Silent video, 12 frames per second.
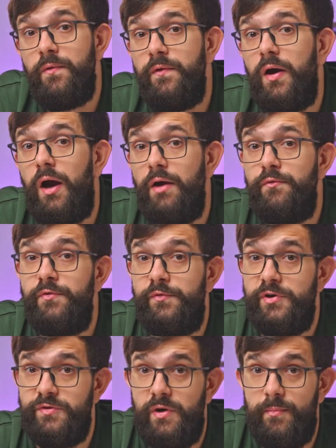with a high
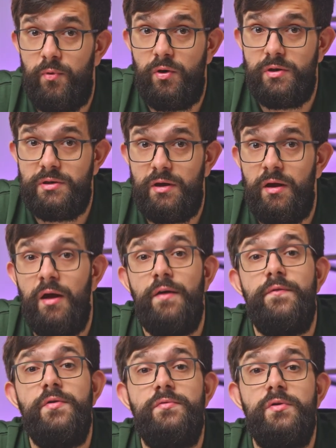refresh rate monitor,
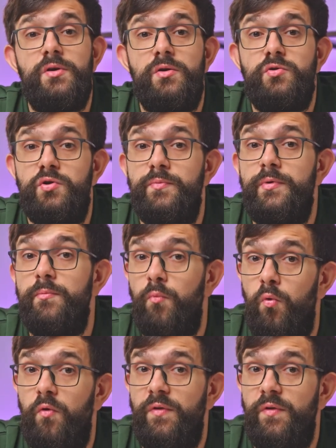these results should be more